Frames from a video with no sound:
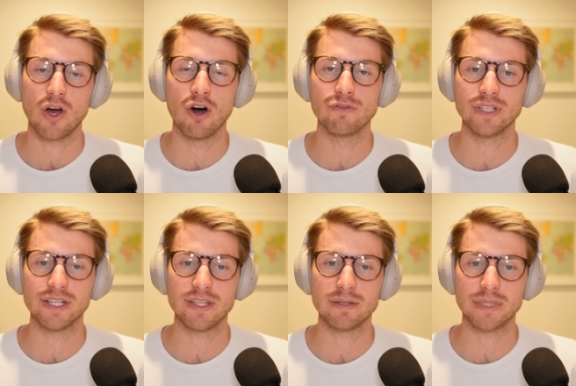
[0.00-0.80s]
of
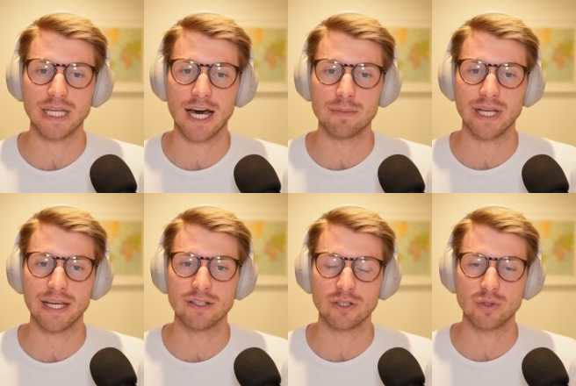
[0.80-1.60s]
lithium
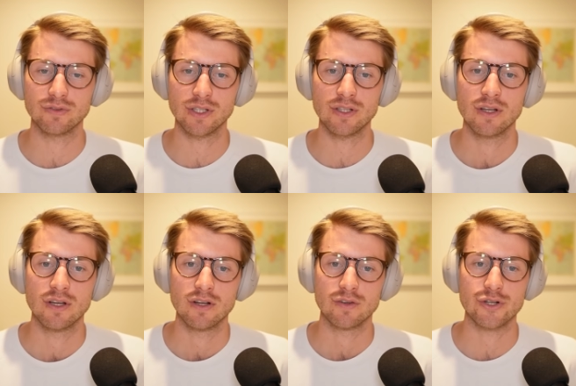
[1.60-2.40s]
carbonate equivalent
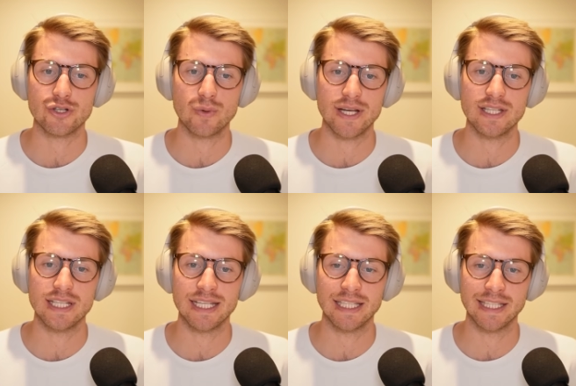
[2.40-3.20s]
for a
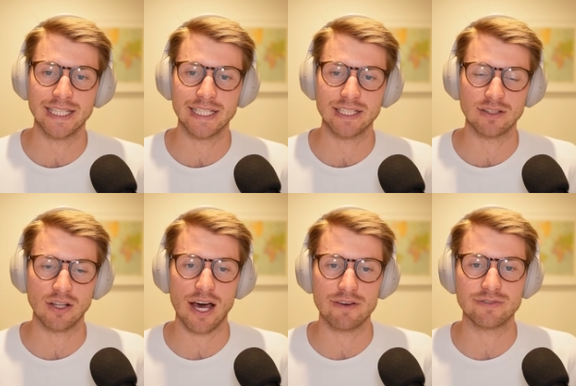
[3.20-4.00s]
20-year
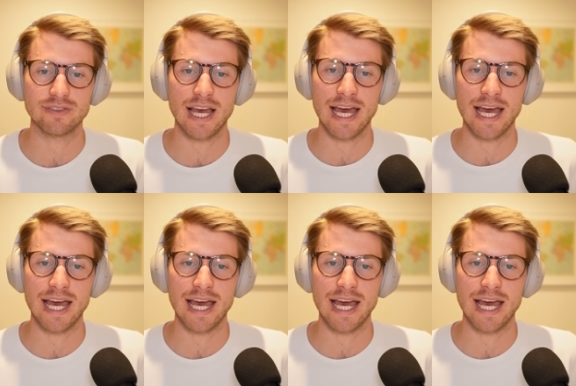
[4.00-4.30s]
life.